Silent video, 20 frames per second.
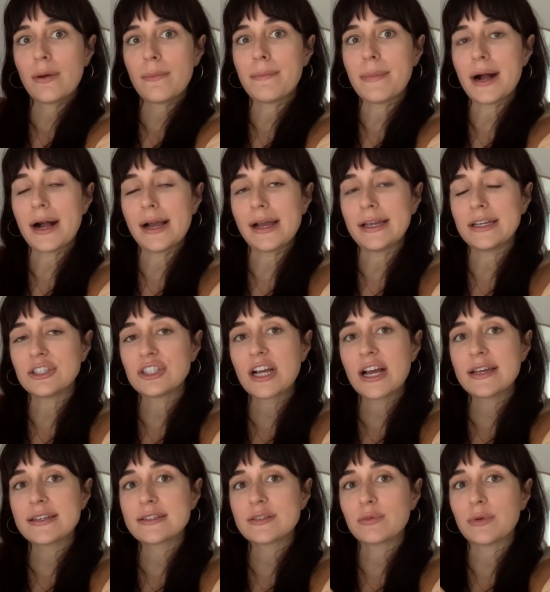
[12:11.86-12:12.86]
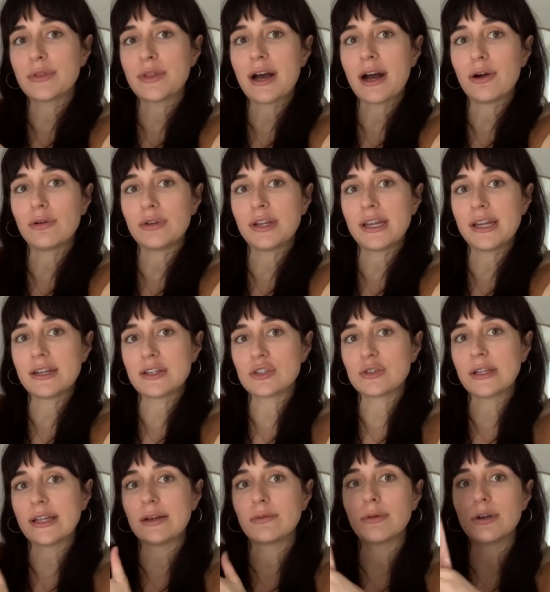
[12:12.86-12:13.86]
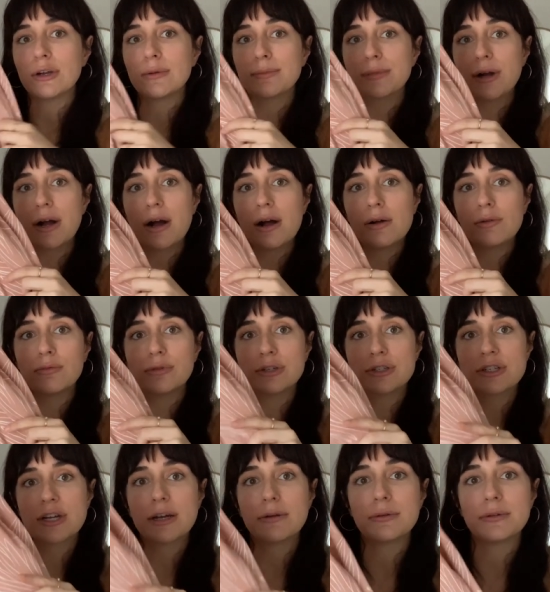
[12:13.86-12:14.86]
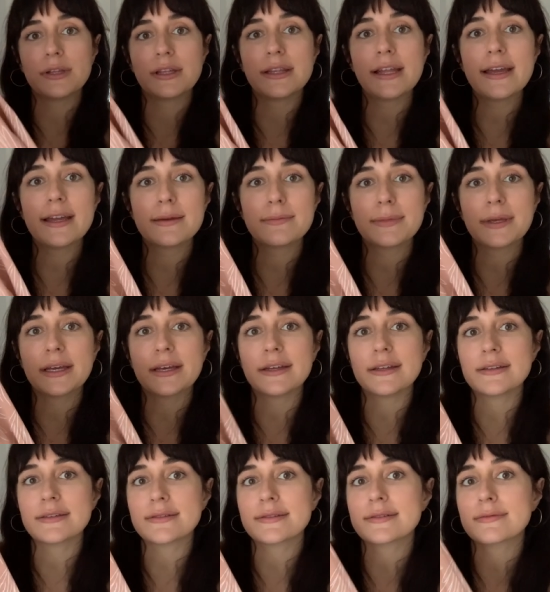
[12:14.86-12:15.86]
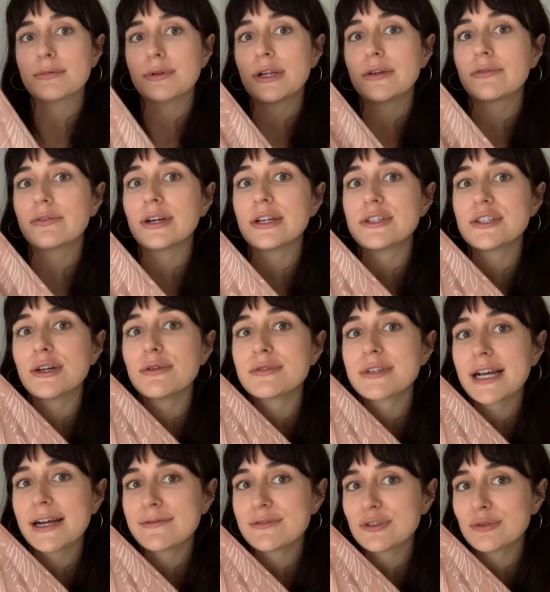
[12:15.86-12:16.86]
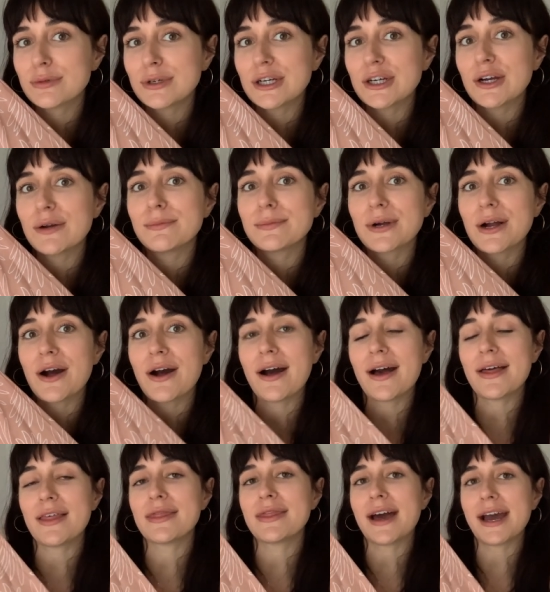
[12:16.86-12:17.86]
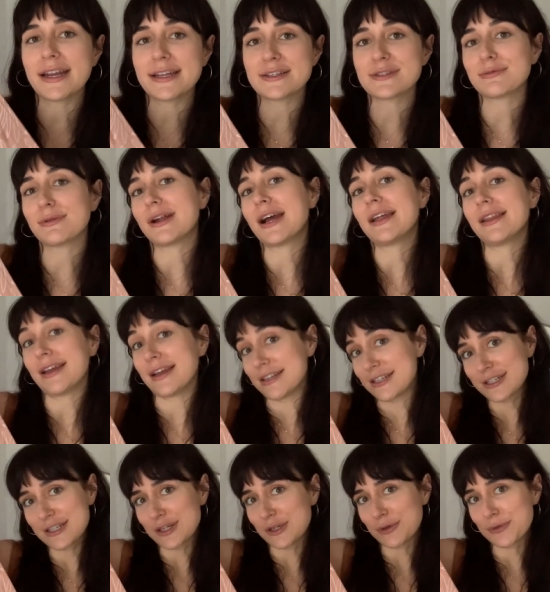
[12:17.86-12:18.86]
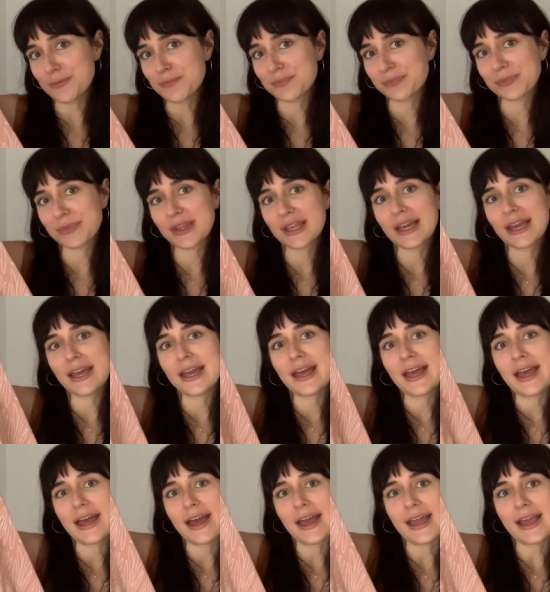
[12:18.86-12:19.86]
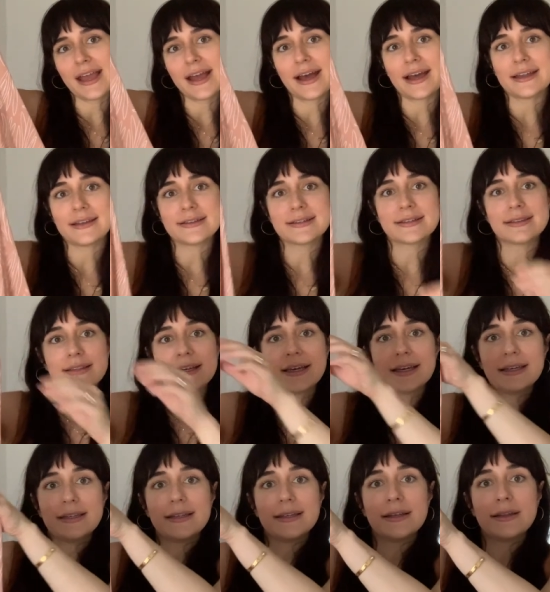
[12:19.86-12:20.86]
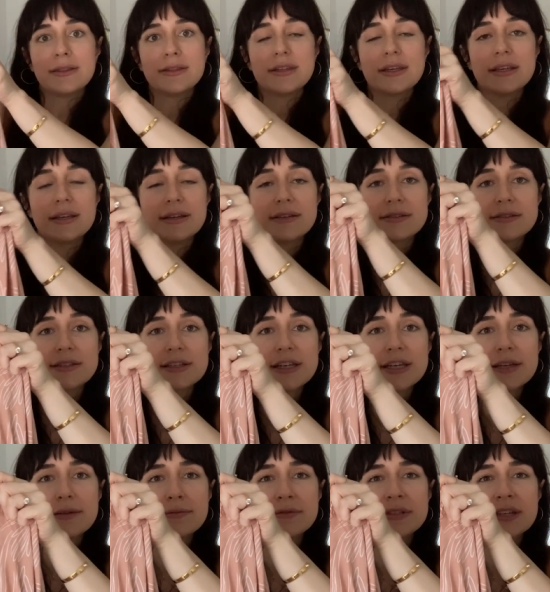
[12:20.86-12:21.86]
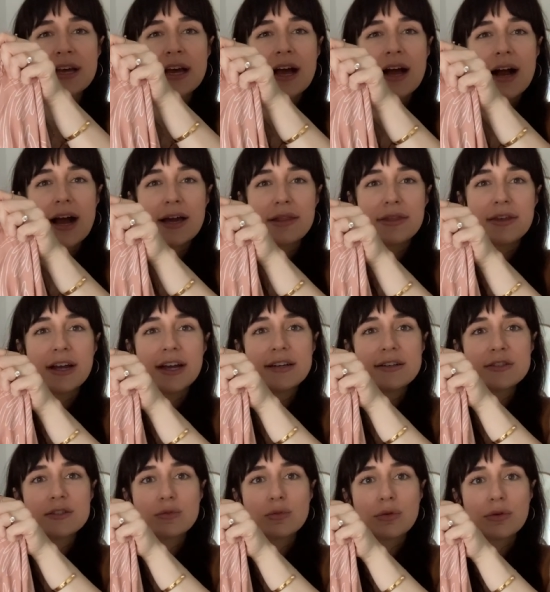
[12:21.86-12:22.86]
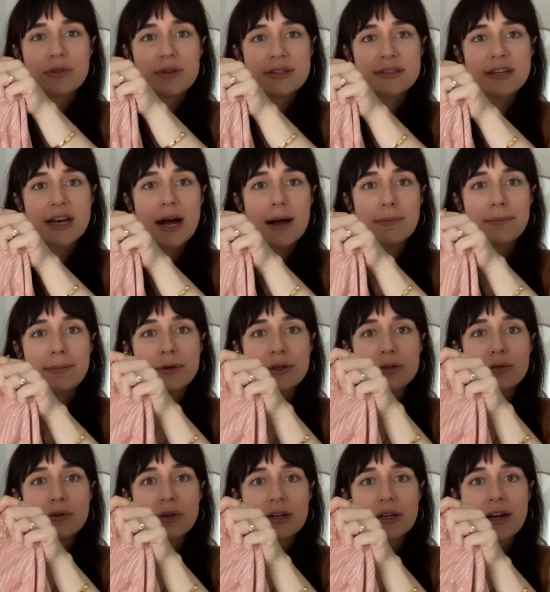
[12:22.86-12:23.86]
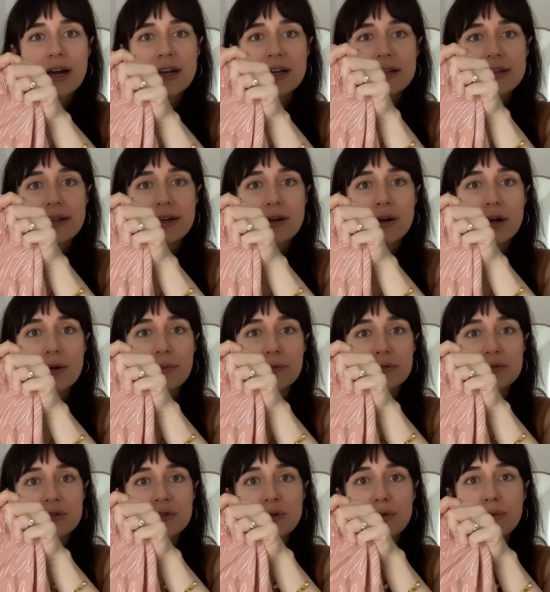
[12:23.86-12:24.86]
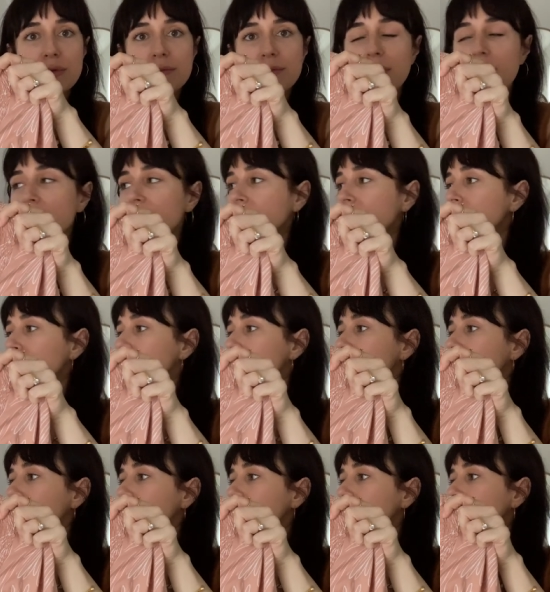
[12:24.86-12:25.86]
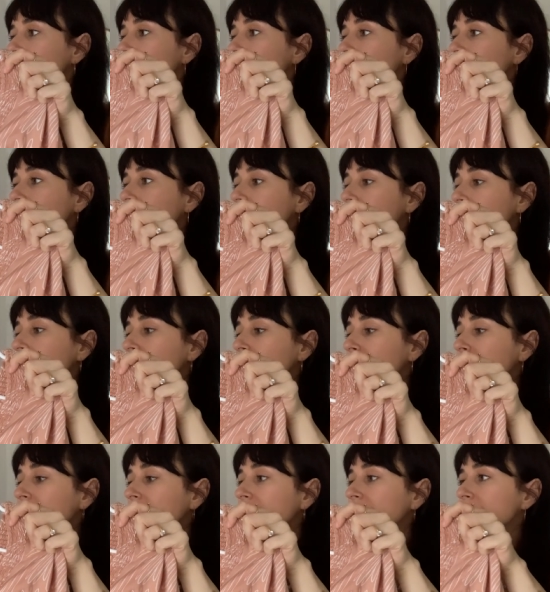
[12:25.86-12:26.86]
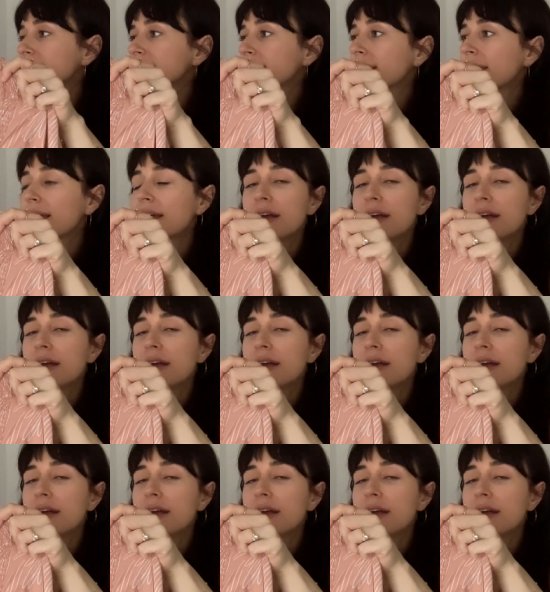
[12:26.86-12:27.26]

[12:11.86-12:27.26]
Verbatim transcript: my chest without needing to like wear a bra, which I really like because whenever I don't have to wear a bra, that is what I like to do. And then the sleeves, I think I just wore these up. You can kind of like almost do them off the shoulder a little bit.